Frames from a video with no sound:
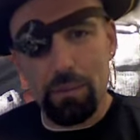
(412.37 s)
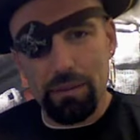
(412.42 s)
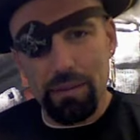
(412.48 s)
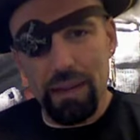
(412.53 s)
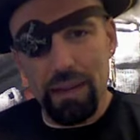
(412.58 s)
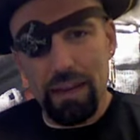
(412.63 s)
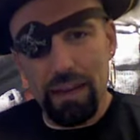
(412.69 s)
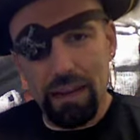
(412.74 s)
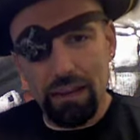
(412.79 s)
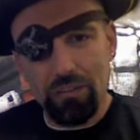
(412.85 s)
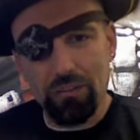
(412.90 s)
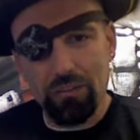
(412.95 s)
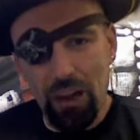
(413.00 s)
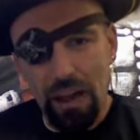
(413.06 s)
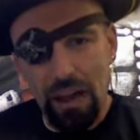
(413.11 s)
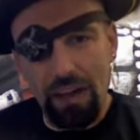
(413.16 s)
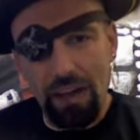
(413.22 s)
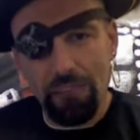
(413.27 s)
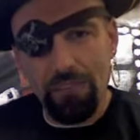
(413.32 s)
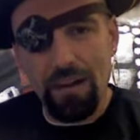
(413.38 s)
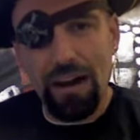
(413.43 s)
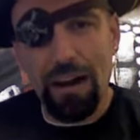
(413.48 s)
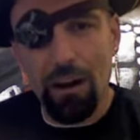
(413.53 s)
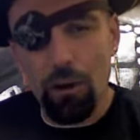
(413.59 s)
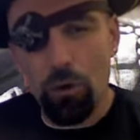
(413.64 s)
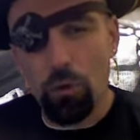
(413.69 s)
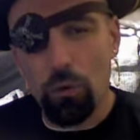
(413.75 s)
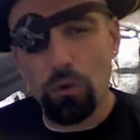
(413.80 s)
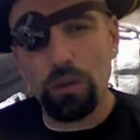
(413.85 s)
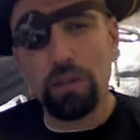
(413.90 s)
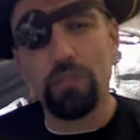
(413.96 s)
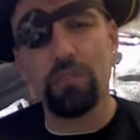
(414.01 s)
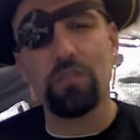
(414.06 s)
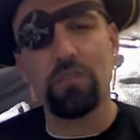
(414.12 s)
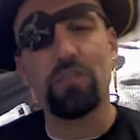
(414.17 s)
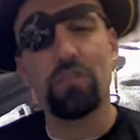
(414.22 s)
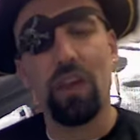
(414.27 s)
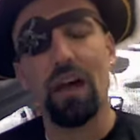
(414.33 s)
but that extra half hour will give
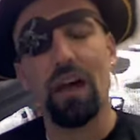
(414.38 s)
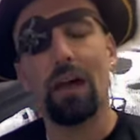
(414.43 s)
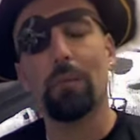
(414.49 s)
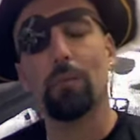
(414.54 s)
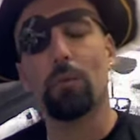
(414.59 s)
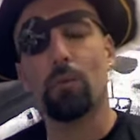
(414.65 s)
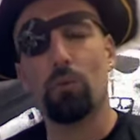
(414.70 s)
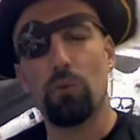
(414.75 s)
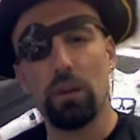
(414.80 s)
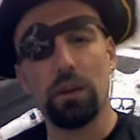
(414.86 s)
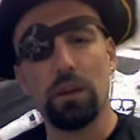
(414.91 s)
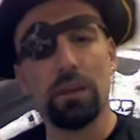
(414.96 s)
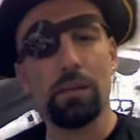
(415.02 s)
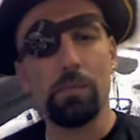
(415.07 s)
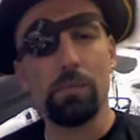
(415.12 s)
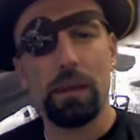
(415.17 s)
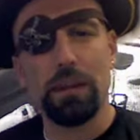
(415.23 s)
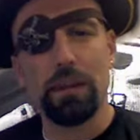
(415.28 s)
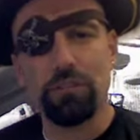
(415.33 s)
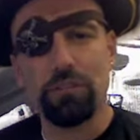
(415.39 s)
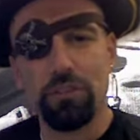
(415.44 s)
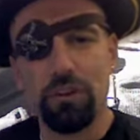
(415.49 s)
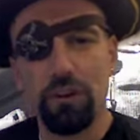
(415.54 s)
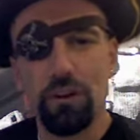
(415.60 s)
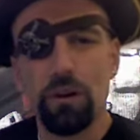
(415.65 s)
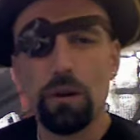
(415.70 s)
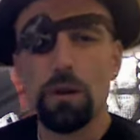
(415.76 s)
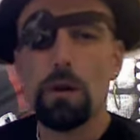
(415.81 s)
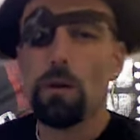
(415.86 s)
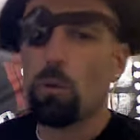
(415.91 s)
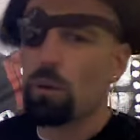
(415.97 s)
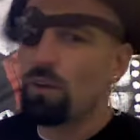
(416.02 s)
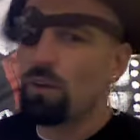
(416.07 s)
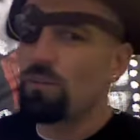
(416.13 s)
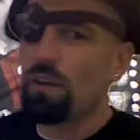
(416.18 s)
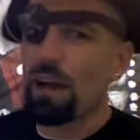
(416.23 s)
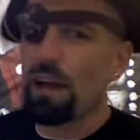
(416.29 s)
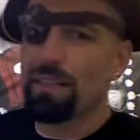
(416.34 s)
us time to really make sure
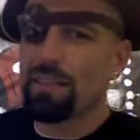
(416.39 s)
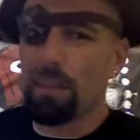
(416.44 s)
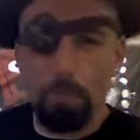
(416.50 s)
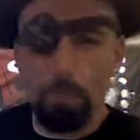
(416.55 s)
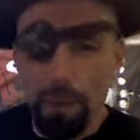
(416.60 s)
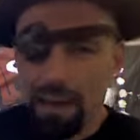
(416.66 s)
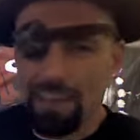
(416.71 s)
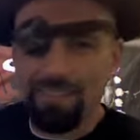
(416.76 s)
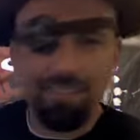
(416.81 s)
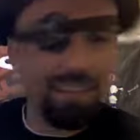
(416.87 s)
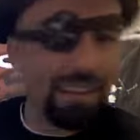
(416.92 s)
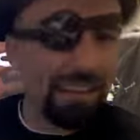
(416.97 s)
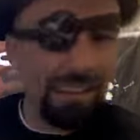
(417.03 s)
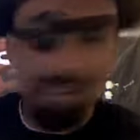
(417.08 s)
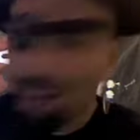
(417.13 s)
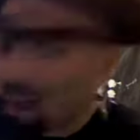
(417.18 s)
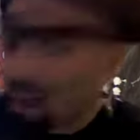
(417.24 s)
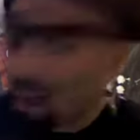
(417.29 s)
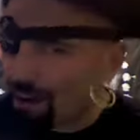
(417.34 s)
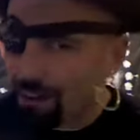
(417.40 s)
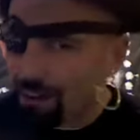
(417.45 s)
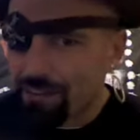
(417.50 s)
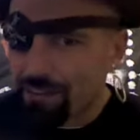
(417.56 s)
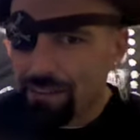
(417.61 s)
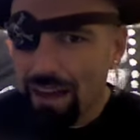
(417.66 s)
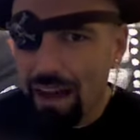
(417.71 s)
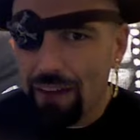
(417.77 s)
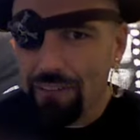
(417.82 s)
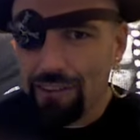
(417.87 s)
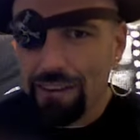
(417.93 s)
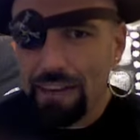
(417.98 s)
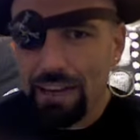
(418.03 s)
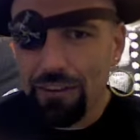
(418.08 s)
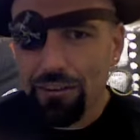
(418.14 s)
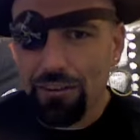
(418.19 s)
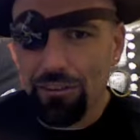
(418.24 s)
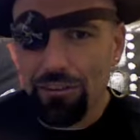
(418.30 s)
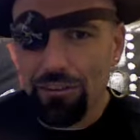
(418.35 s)
we've got the best and loudest
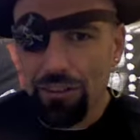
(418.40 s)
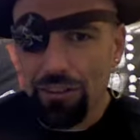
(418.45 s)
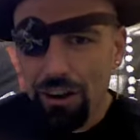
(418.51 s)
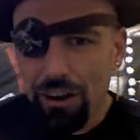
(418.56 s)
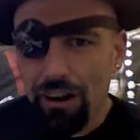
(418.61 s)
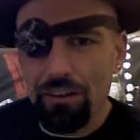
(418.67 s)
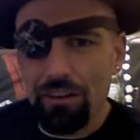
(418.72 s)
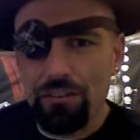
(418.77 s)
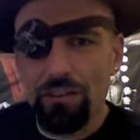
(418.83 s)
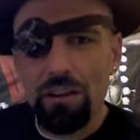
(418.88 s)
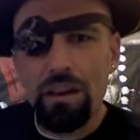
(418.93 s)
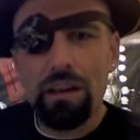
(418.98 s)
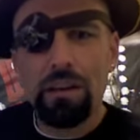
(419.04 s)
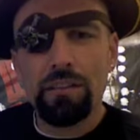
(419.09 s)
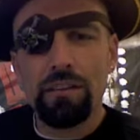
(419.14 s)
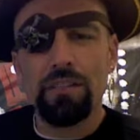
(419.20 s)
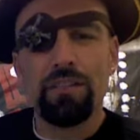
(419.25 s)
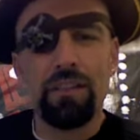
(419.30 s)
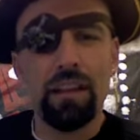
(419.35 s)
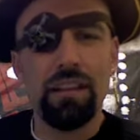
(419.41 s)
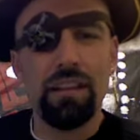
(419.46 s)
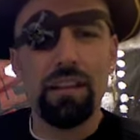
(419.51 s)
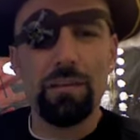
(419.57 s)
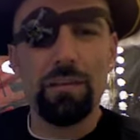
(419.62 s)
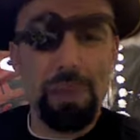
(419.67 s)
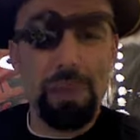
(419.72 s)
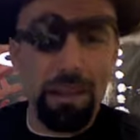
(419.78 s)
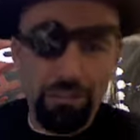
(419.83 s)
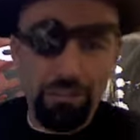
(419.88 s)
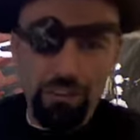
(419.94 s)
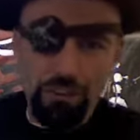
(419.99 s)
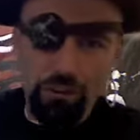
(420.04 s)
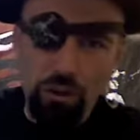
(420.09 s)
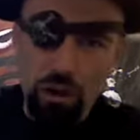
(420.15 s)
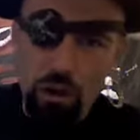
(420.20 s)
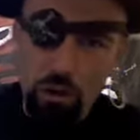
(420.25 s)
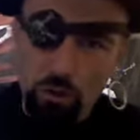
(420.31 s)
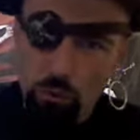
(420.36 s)
convocation cheers to send the
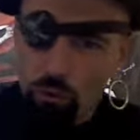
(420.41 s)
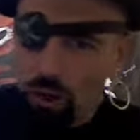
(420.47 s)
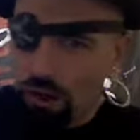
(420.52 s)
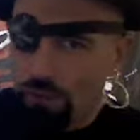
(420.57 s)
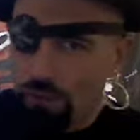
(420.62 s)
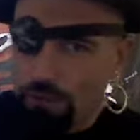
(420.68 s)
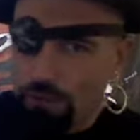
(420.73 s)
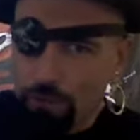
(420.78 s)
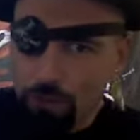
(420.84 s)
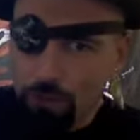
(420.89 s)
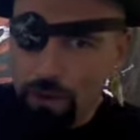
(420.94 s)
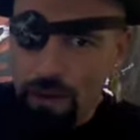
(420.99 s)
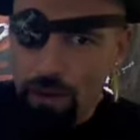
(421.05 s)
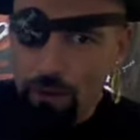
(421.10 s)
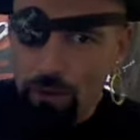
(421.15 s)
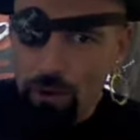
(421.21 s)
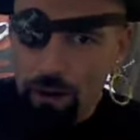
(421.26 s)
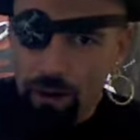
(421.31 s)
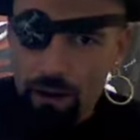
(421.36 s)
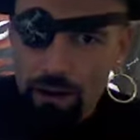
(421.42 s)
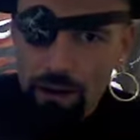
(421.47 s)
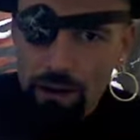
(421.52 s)
message right from day one